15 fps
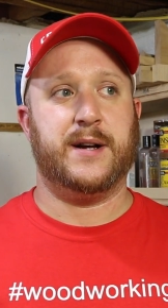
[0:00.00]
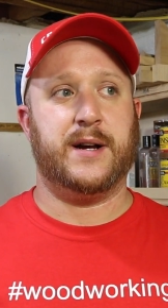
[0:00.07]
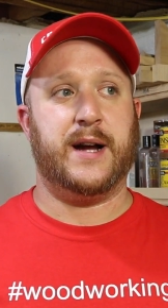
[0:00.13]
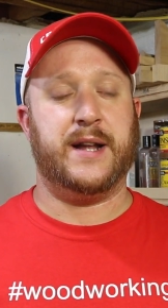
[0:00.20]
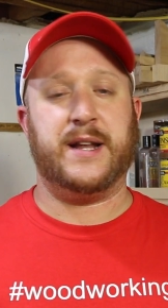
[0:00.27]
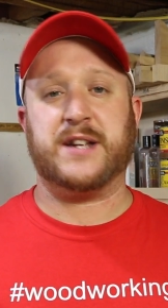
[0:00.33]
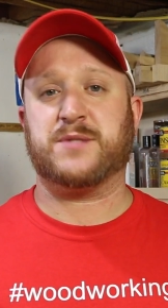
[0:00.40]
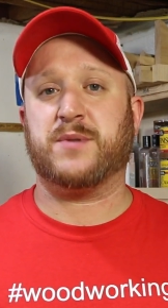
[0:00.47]

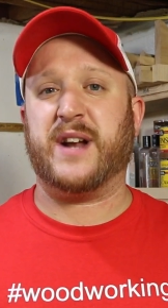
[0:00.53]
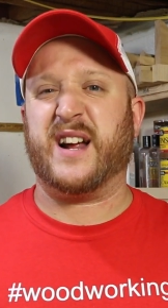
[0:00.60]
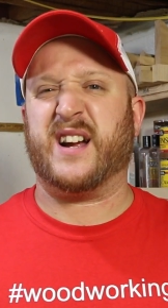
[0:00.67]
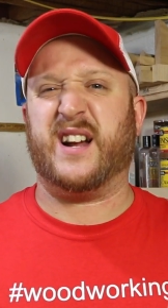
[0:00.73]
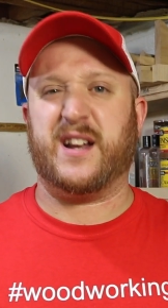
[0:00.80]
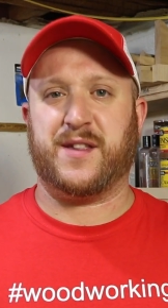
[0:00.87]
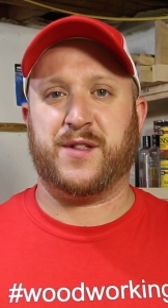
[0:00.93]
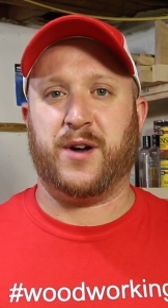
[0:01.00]
And that's what I
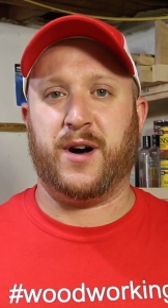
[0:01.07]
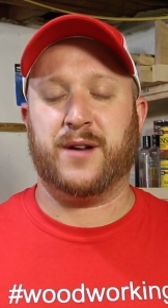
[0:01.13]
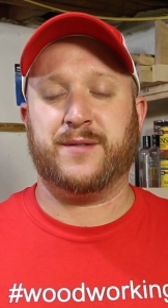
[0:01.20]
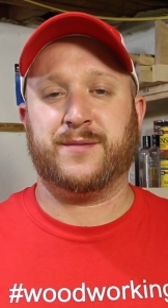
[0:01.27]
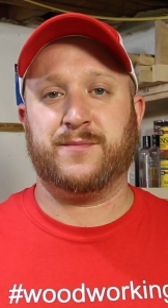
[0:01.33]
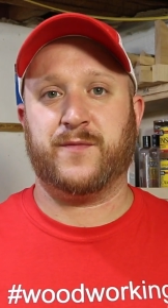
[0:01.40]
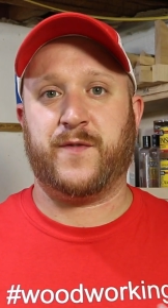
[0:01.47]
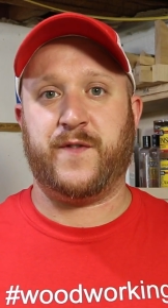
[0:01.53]
kind of thought
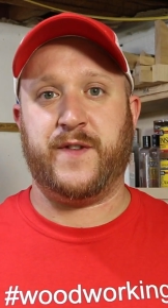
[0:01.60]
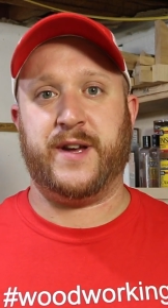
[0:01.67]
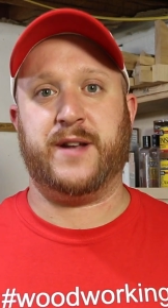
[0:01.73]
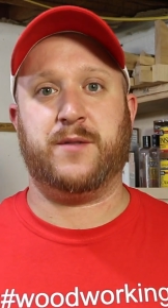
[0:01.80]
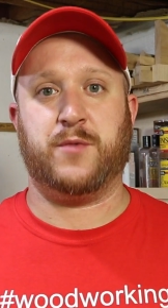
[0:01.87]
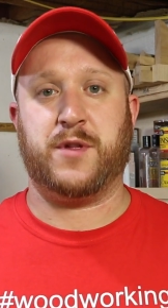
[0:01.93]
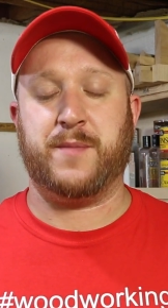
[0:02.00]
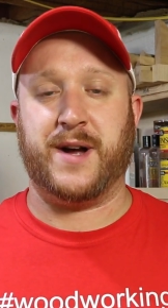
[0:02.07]

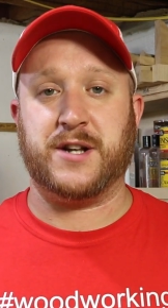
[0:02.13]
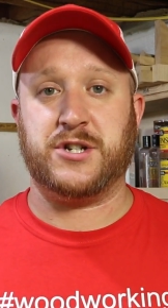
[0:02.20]
fit with my